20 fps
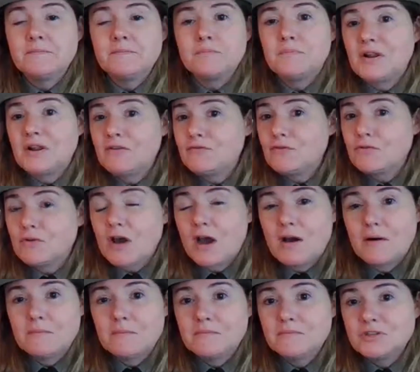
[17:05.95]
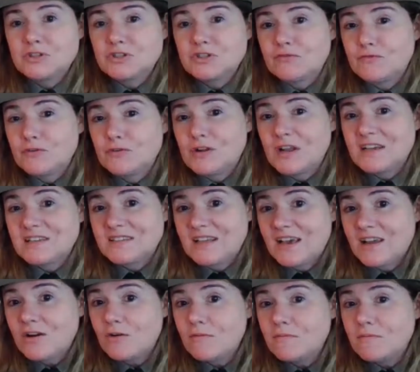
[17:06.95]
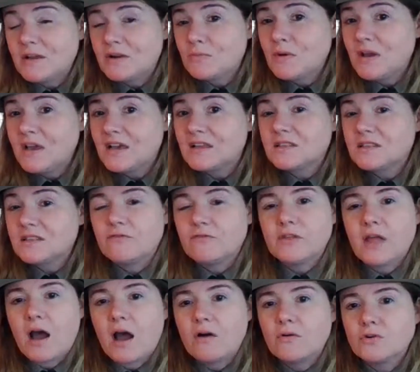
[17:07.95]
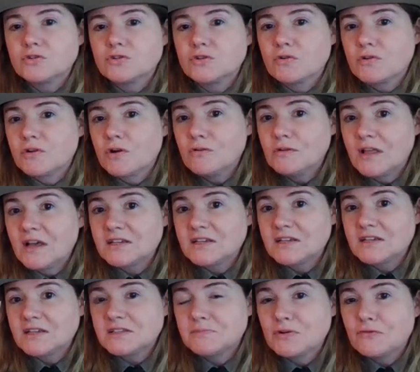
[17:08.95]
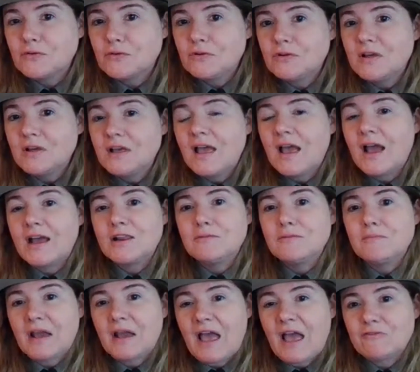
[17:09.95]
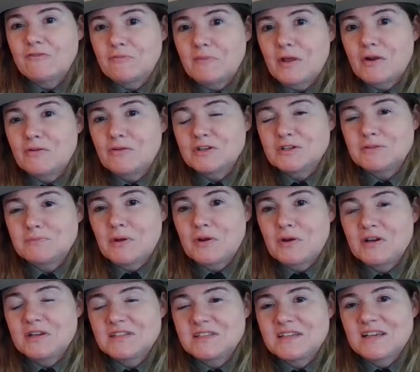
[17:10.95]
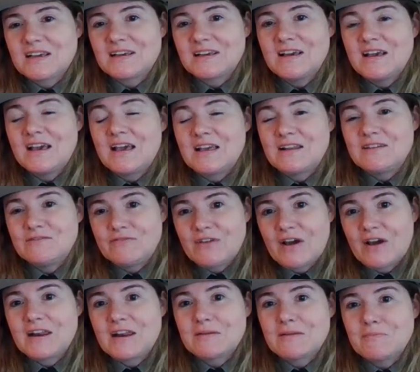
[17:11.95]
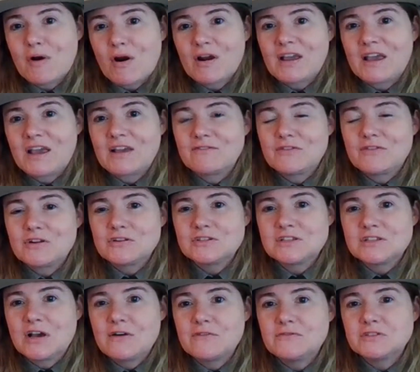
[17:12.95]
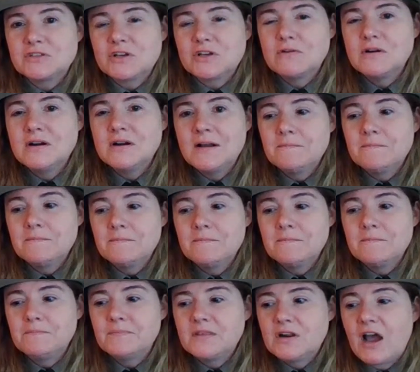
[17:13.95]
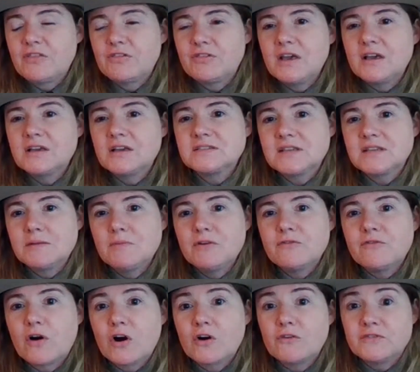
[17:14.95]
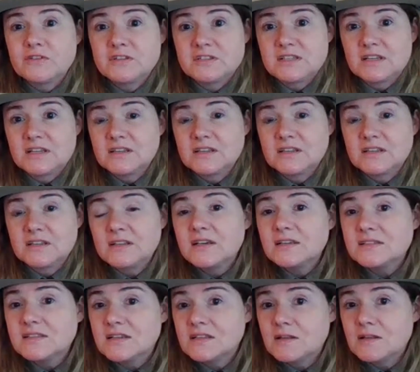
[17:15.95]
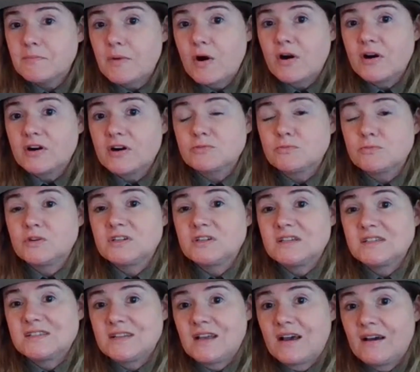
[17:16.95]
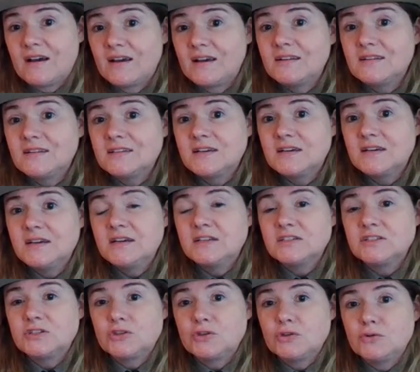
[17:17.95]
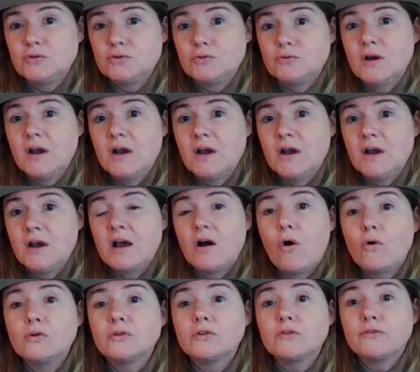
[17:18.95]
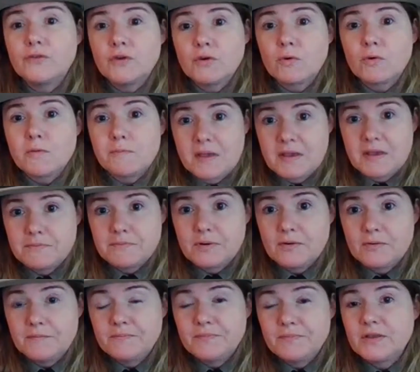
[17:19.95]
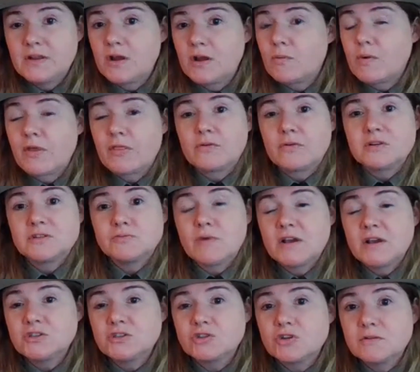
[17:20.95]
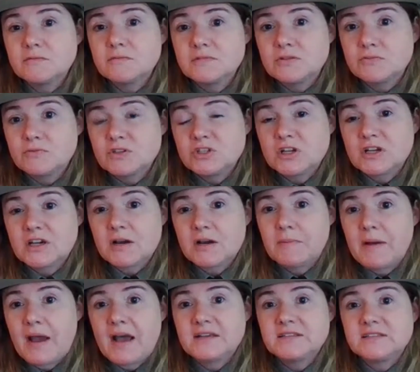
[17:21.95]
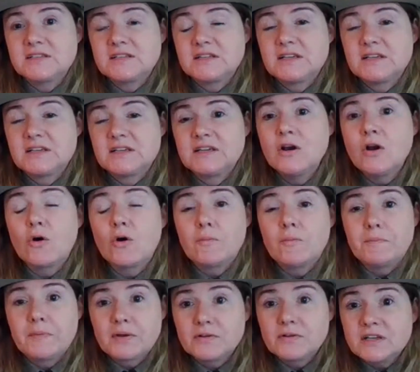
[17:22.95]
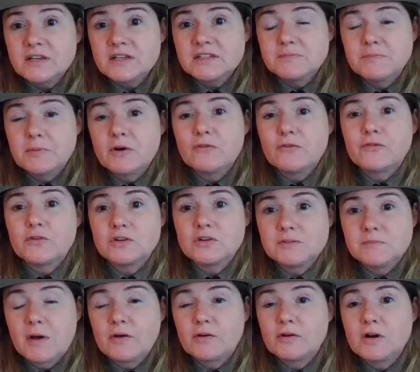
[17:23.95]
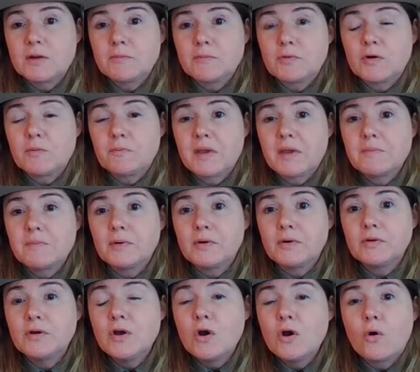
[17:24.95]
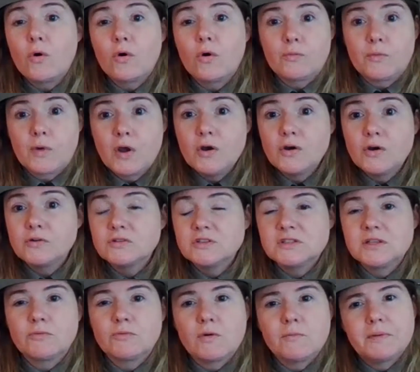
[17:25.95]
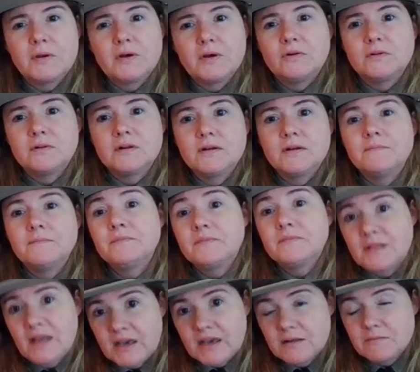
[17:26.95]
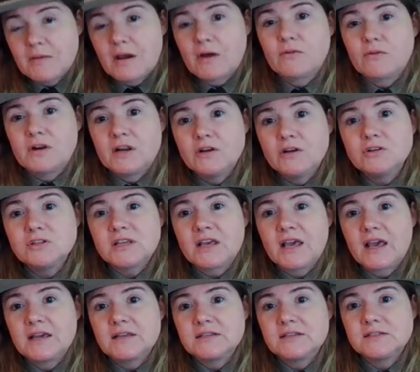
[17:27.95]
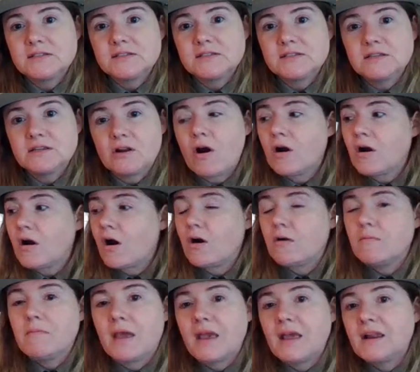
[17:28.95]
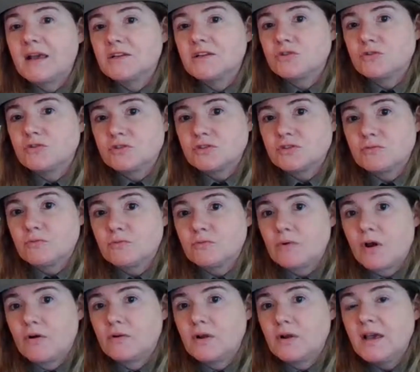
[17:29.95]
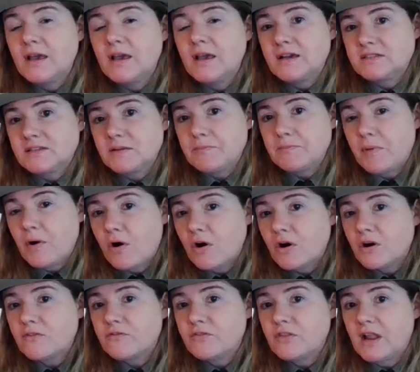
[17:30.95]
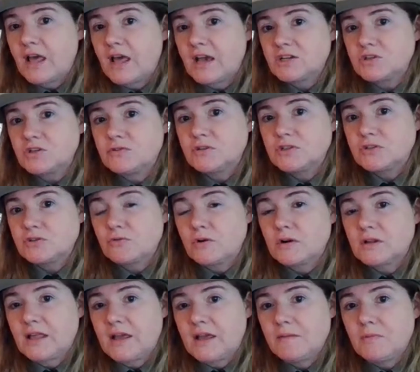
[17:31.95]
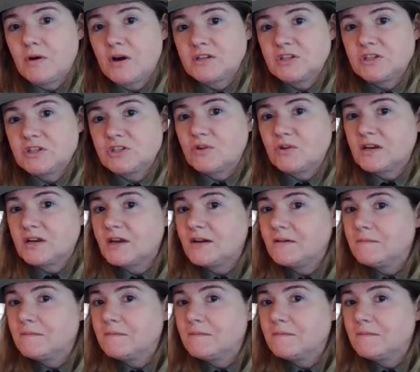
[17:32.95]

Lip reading: But if you come just a few days later, midweek, the flowers are no less beautiful, and you might have a better experience in finding parking for yourself. So, you know, I think some of our facilities in the parks were designed to hold fewer people, you know, whether it's restrooms reaching capacity, or buildings built for a smaller number of people, or roads that were built, like in Mount Rainier's case. You know, our main entrance road is a part of the National Historic Landmark District.